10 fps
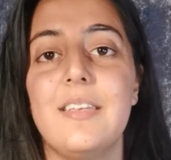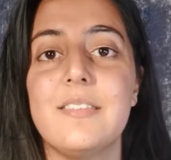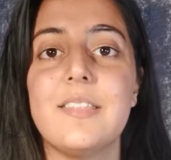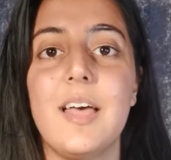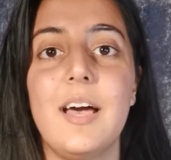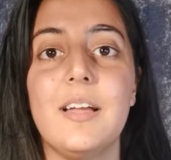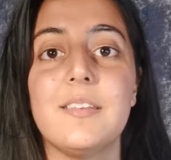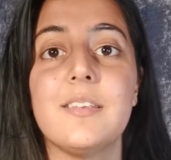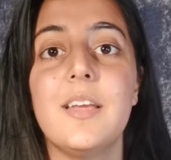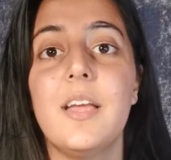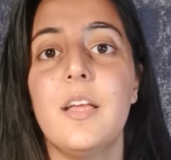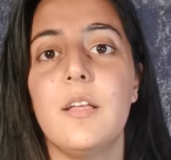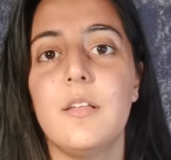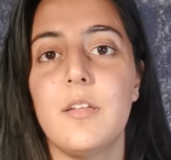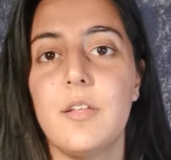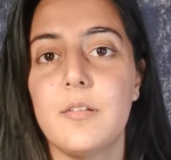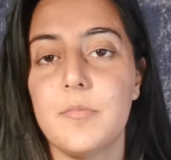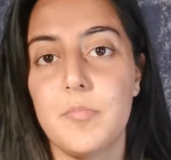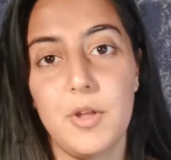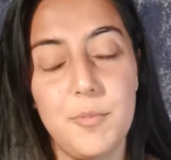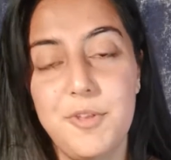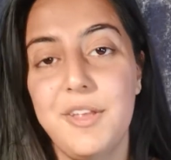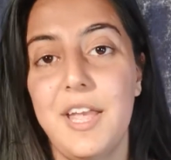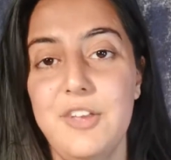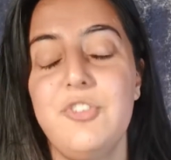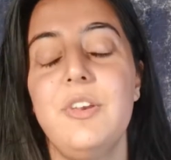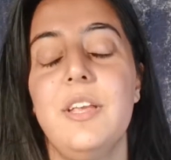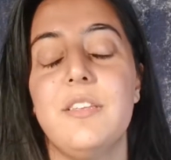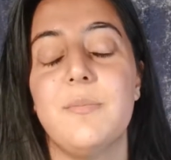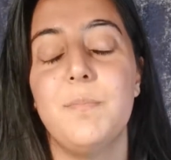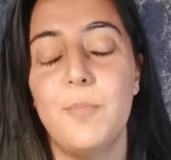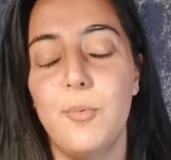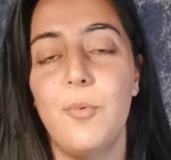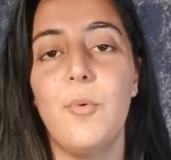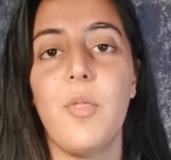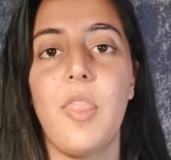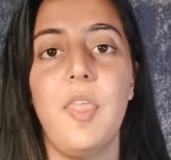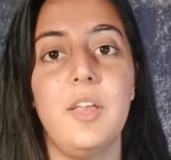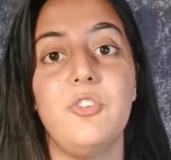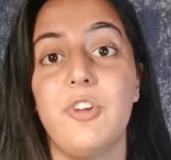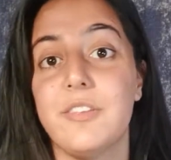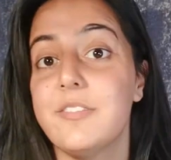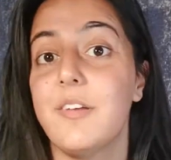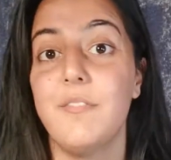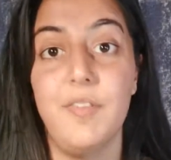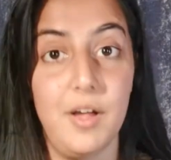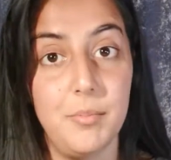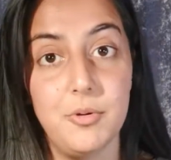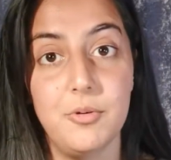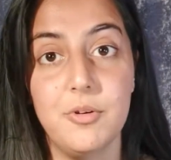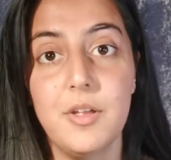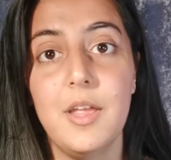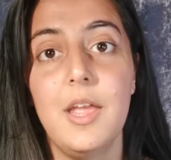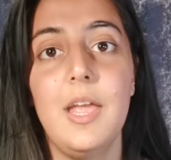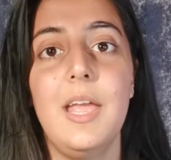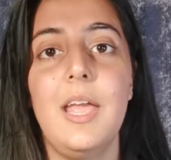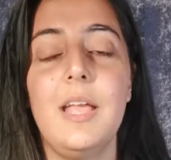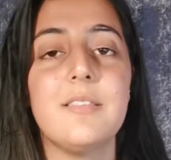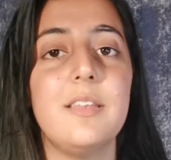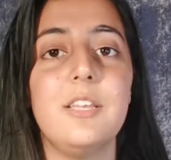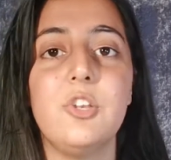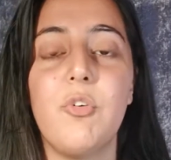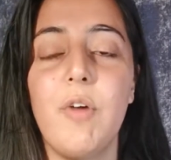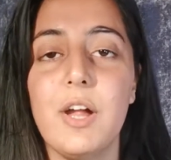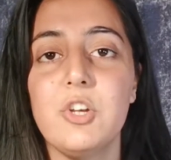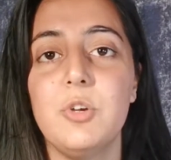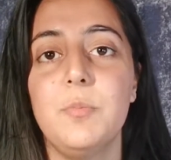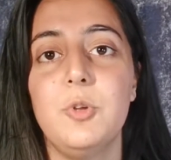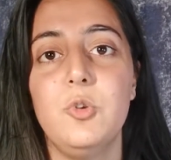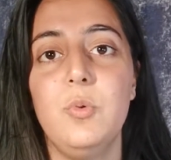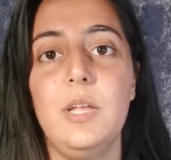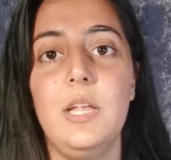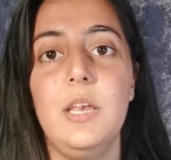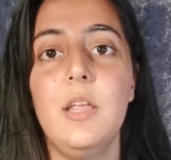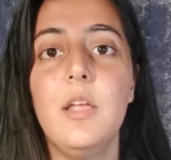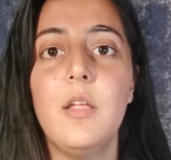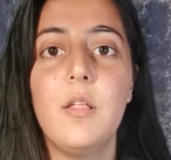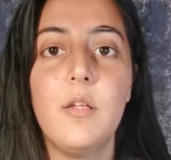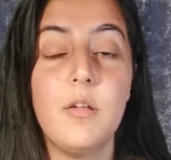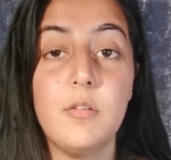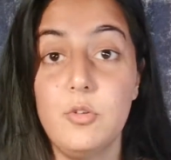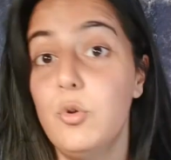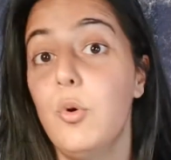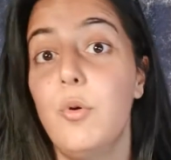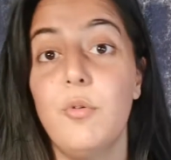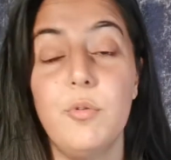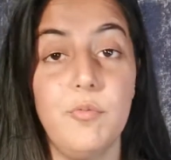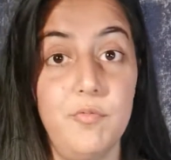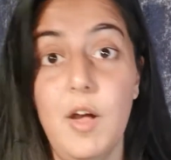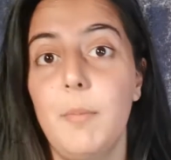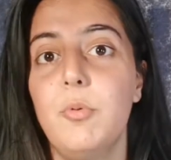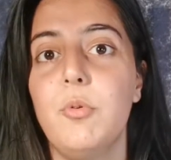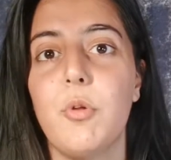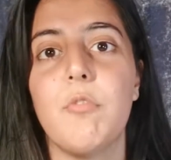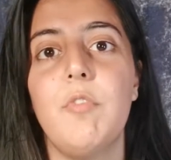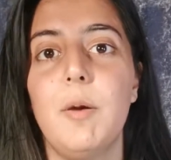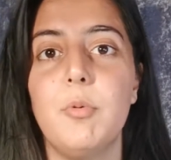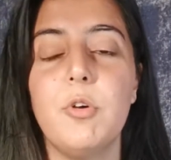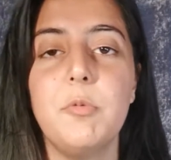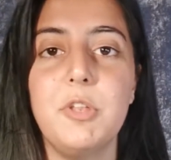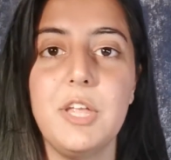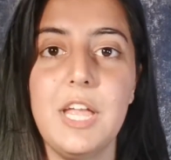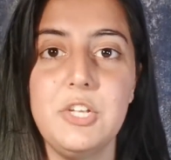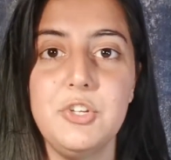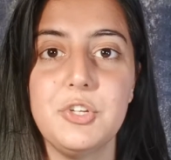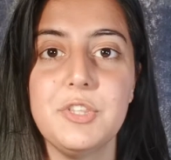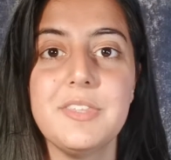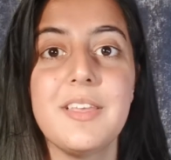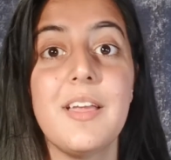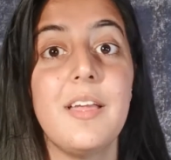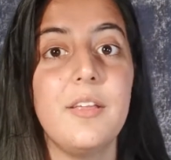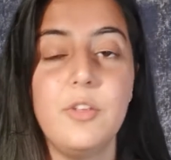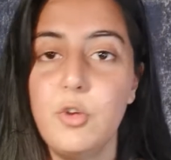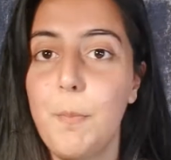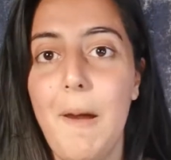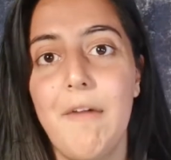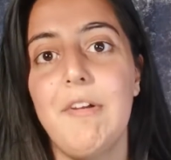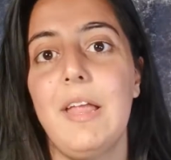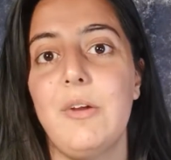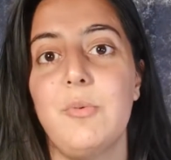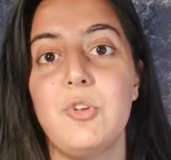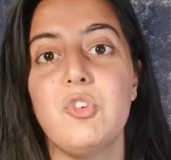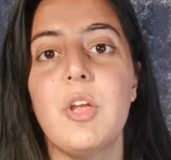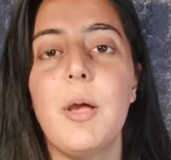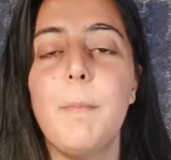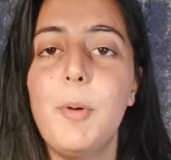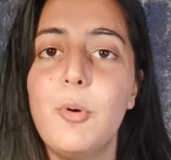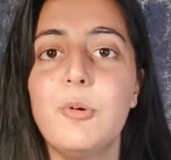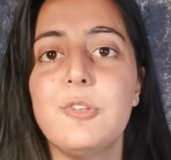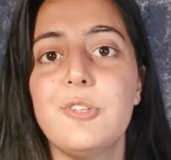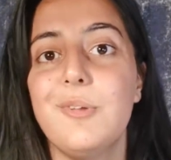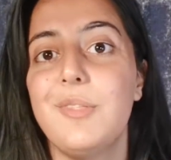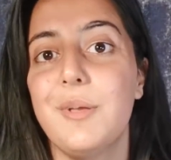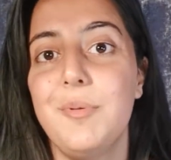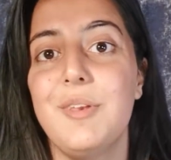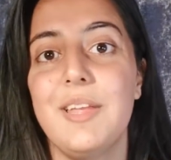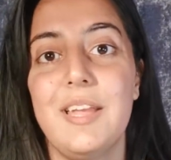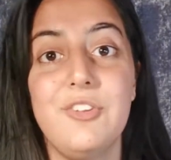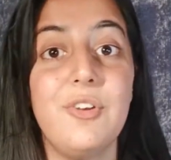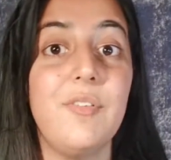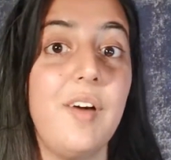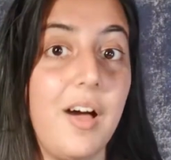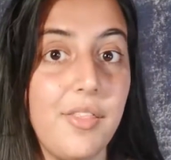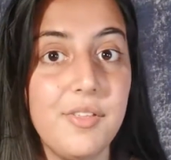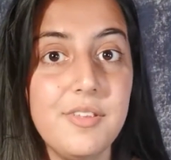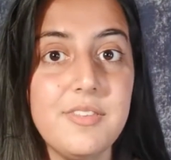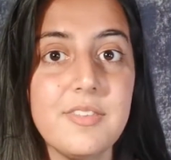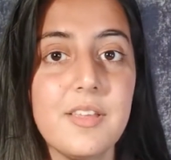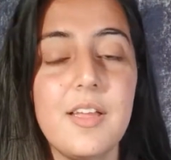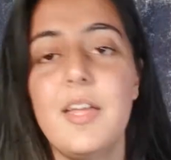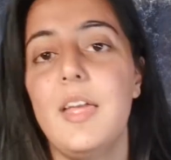is that communication is more than just verbal. It's an interaction between your verbal, non-verbal communications, your paralanguage, but also the communication of others.